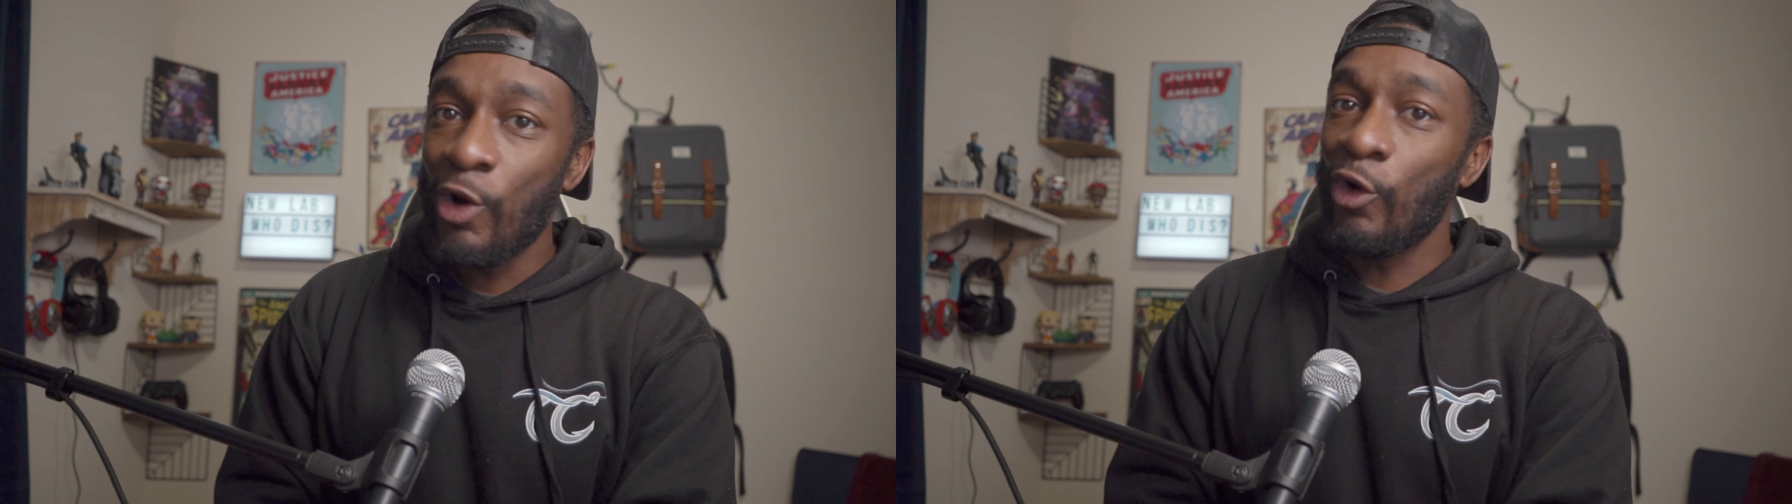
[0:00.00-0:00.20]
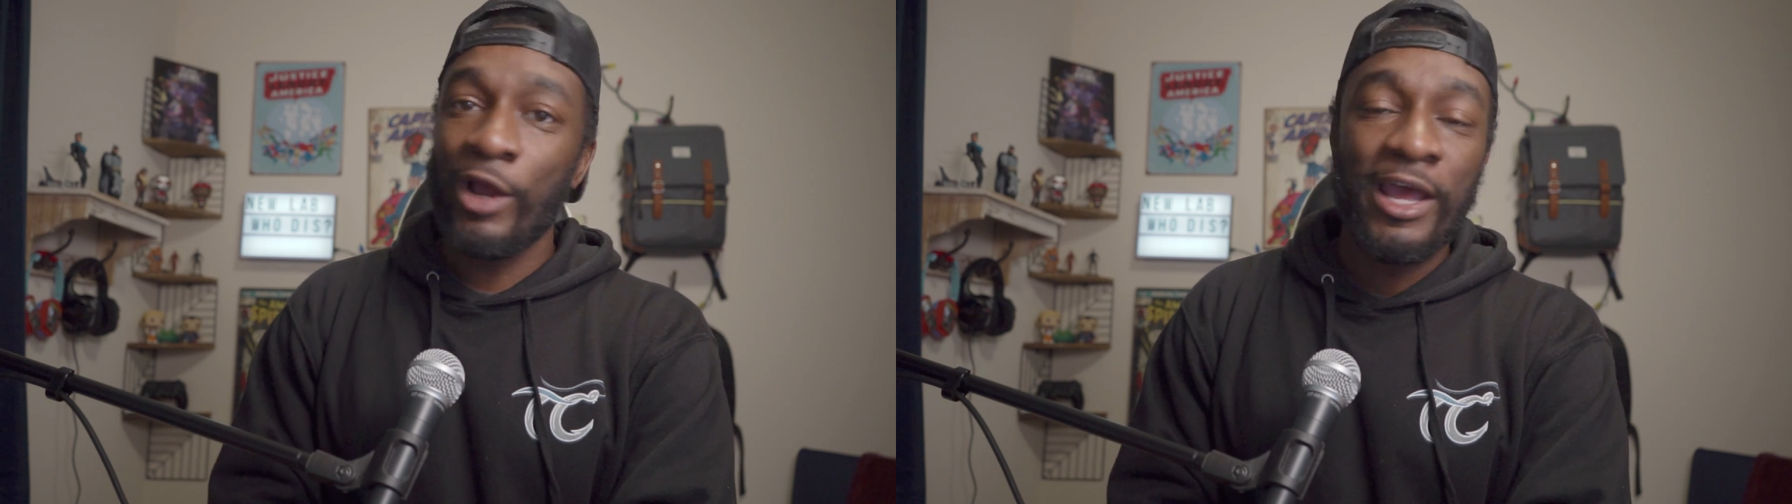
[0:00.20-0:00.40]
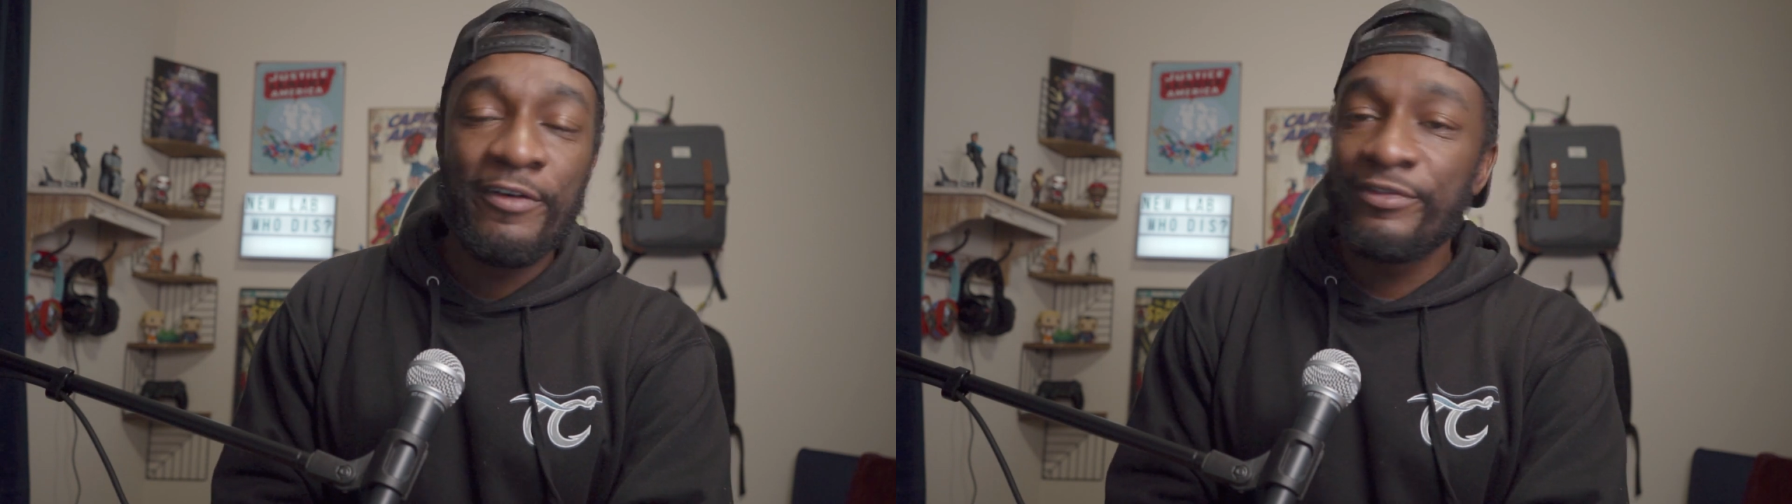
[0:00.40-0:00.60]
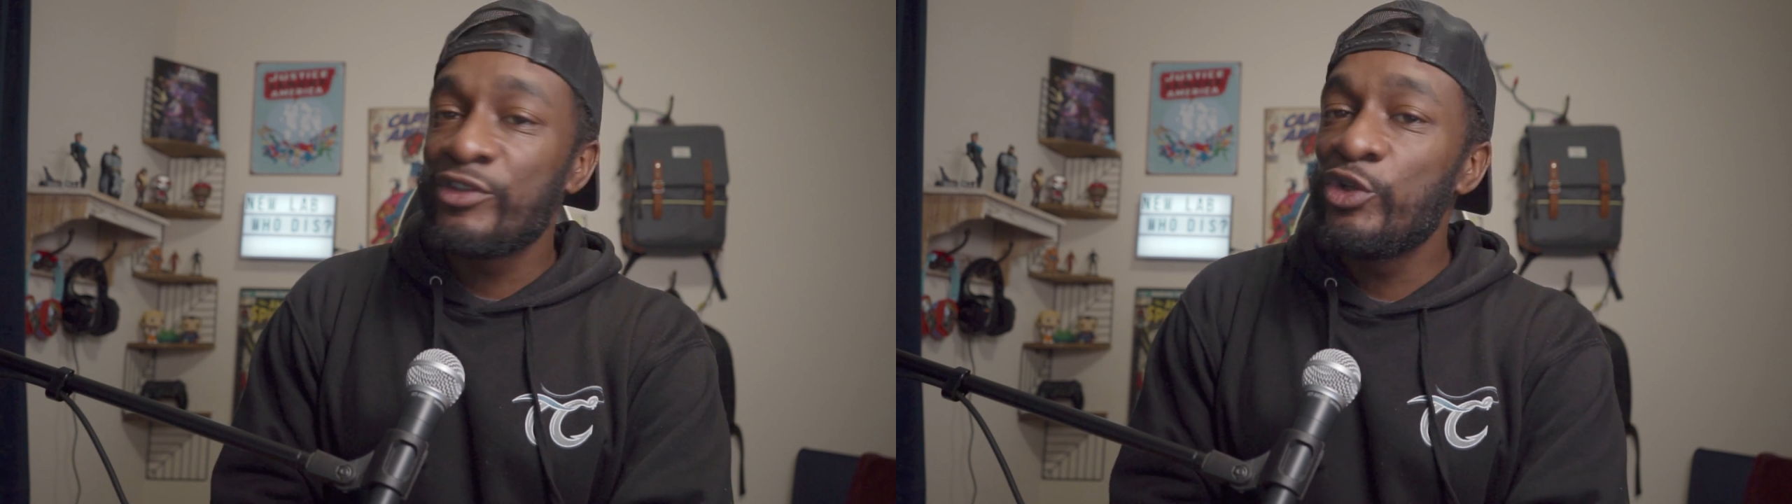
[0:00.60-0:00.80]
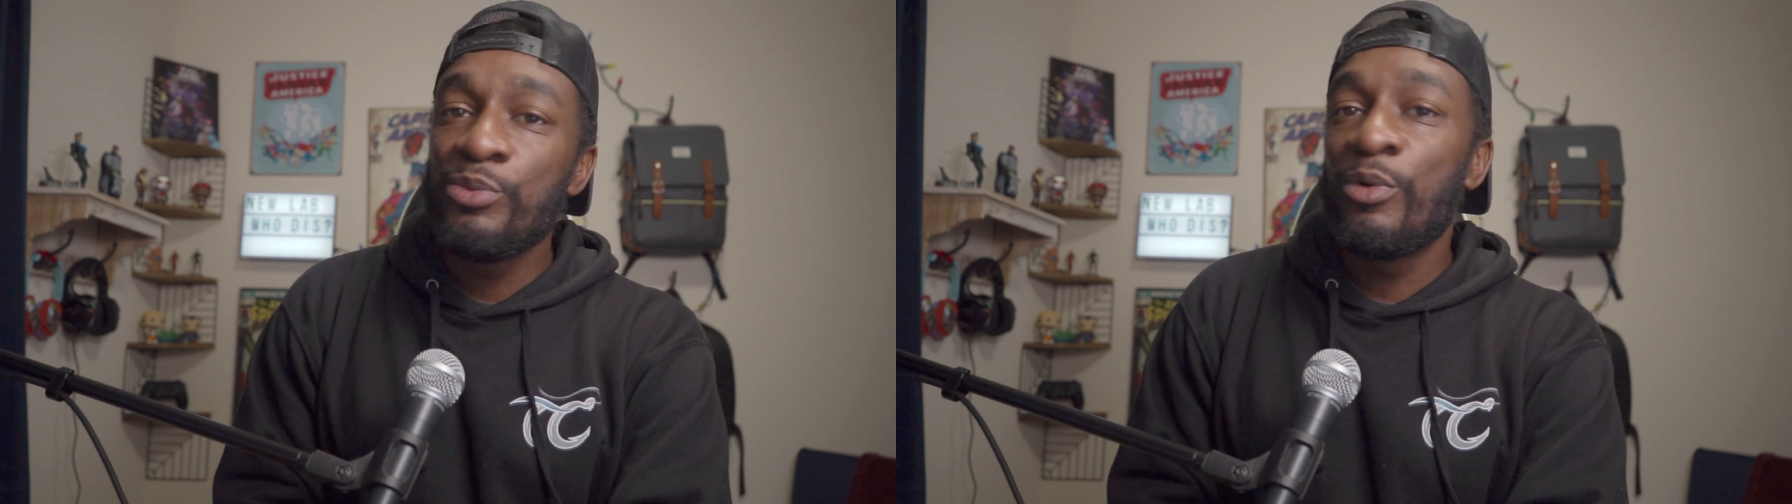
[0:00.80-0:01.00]
or
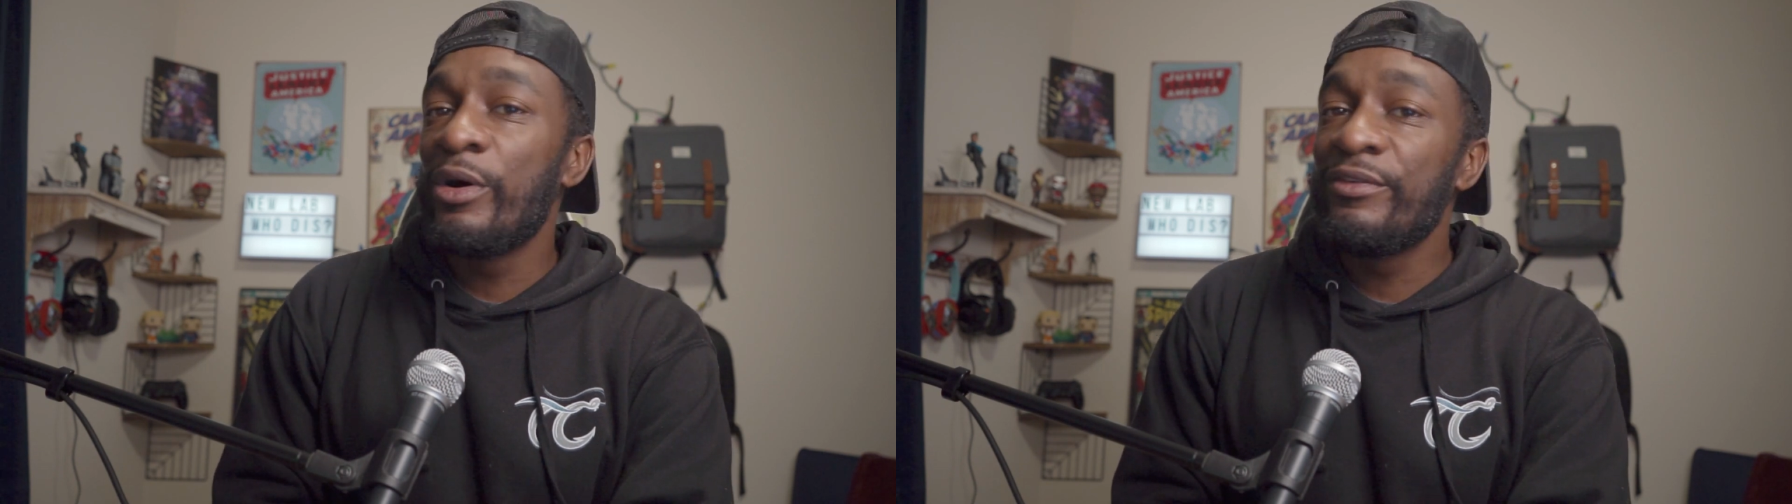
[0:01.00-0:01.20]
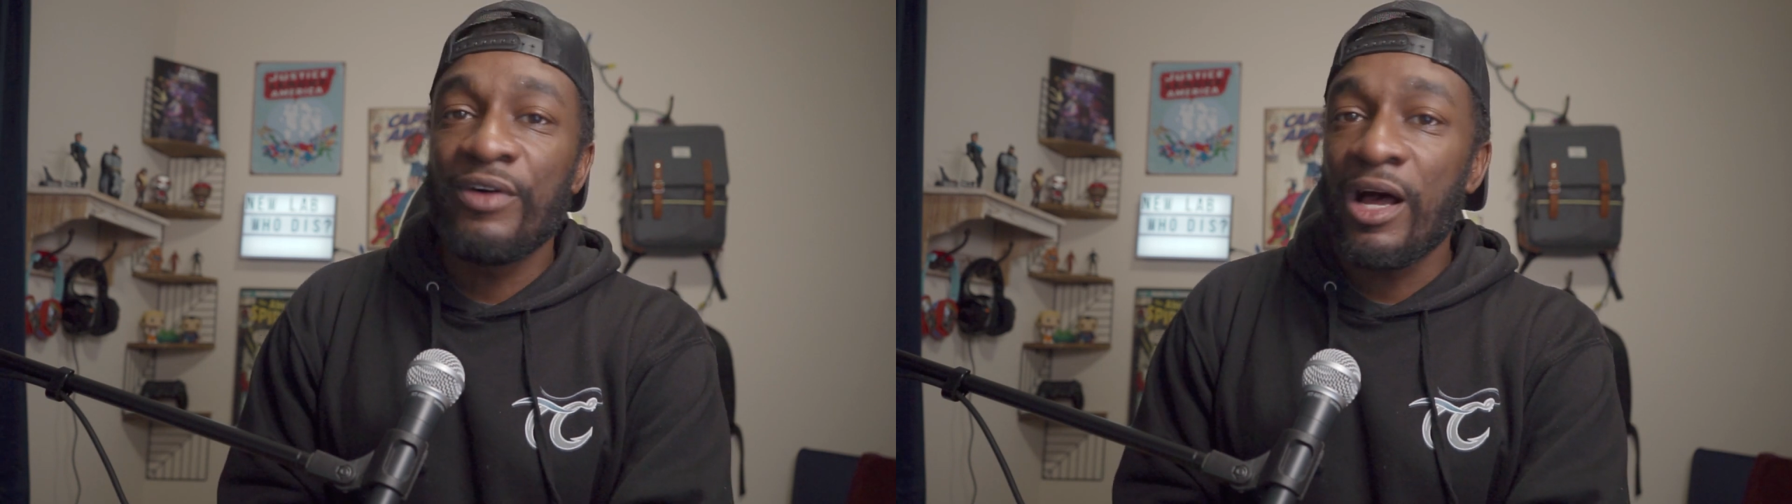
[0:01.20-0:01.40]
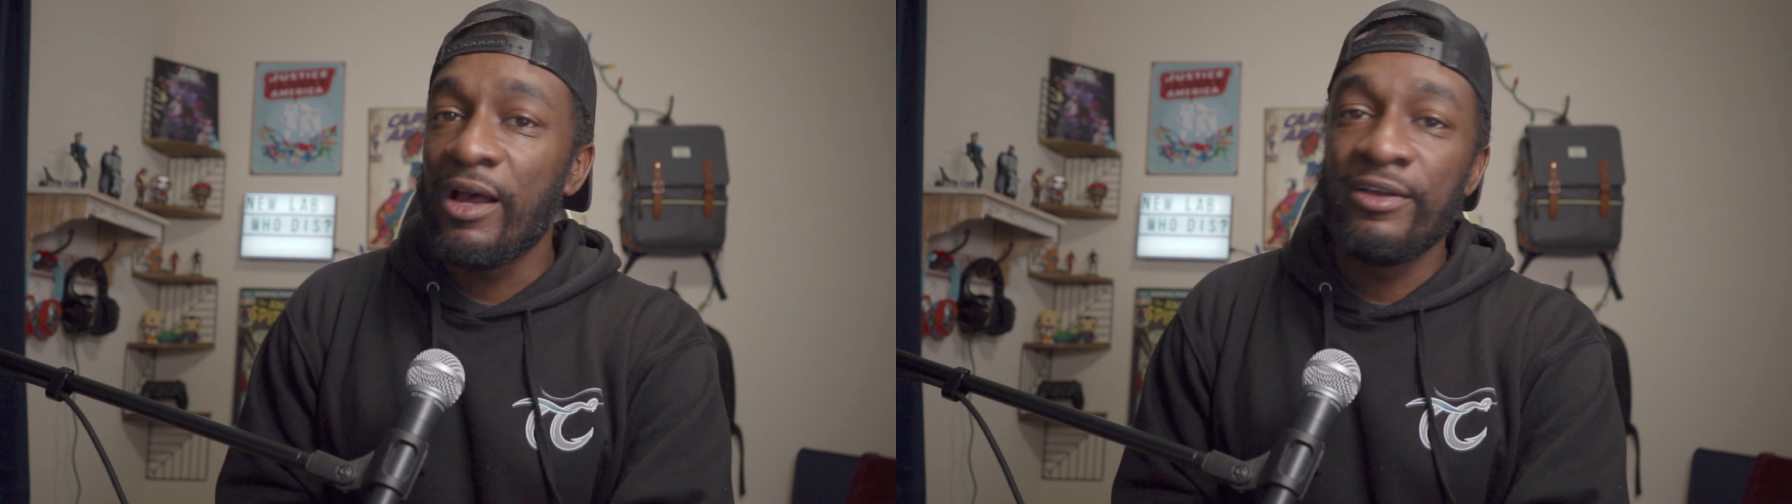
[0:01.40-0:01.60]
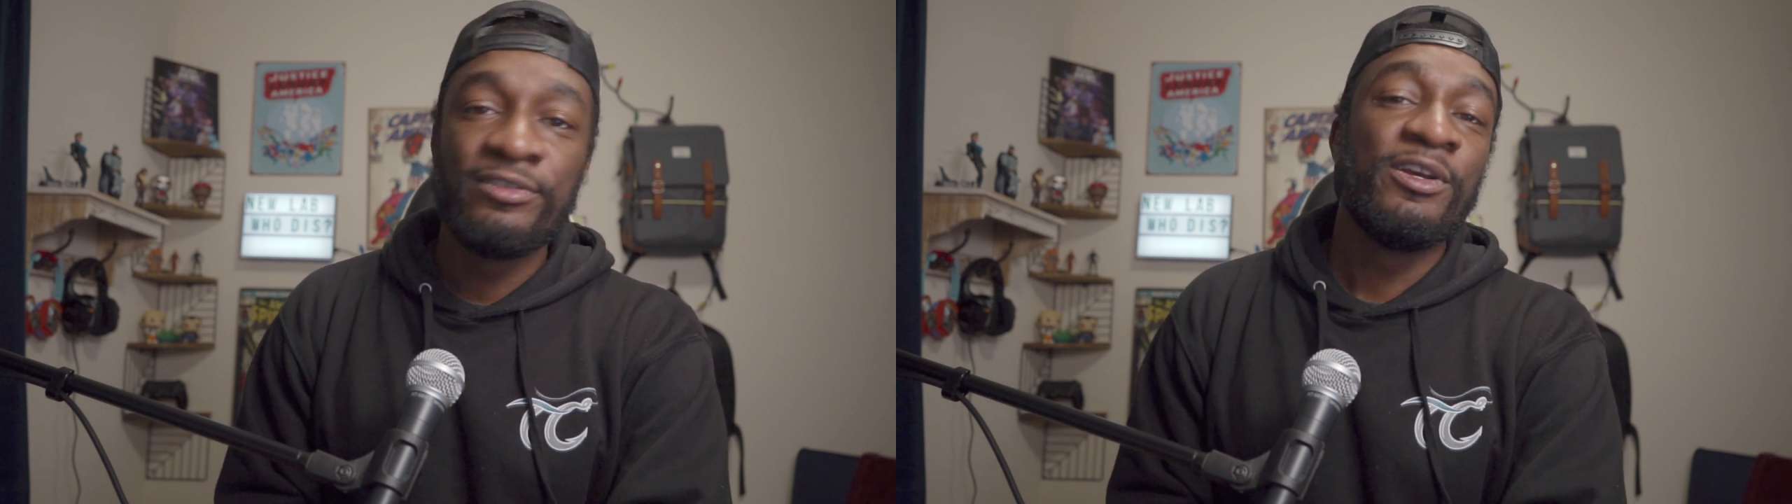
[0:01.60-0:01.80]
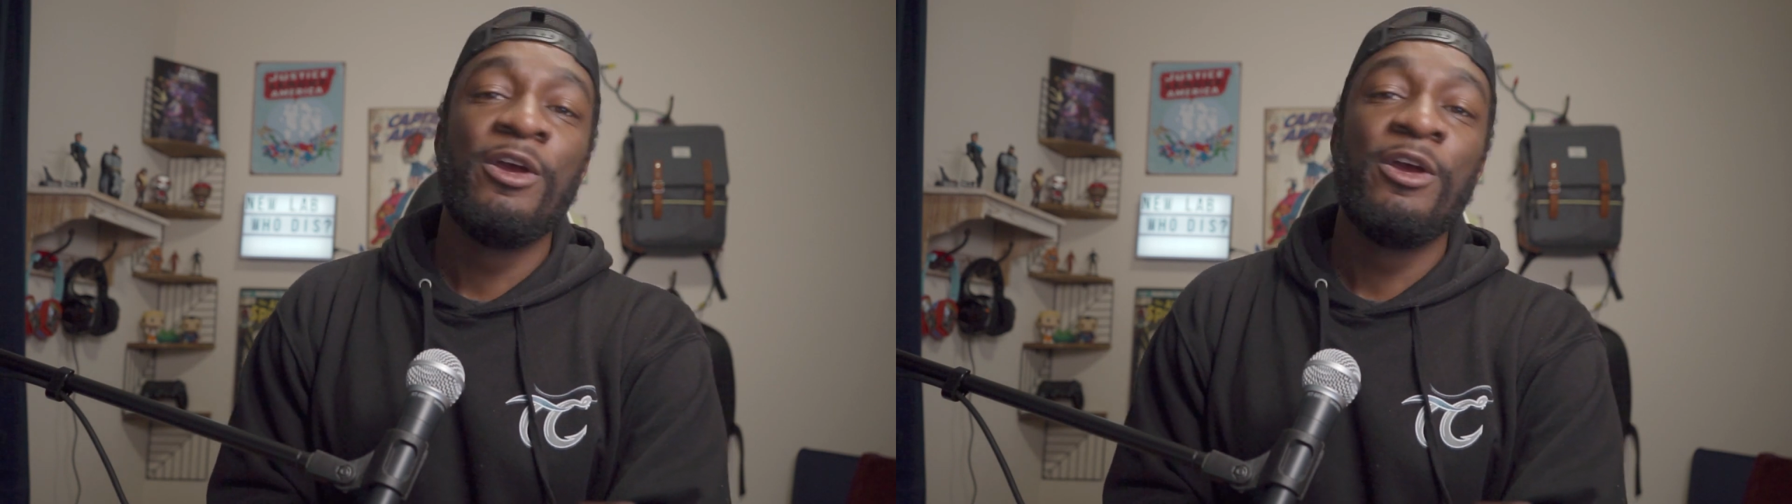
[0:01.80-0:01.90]
f2.5,